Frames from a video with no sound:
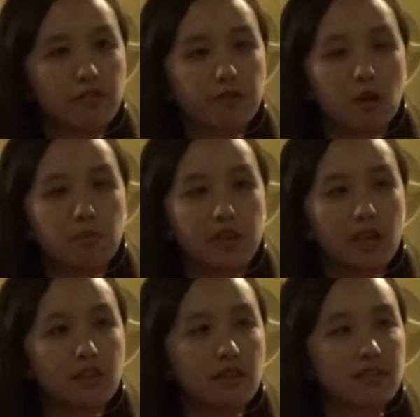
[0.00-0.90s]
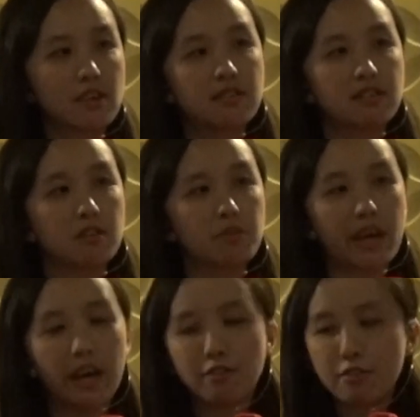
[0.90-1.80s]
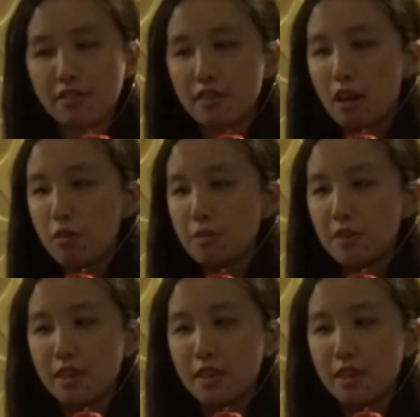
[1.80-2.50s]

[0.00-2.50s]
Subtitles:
from the design system we have just now.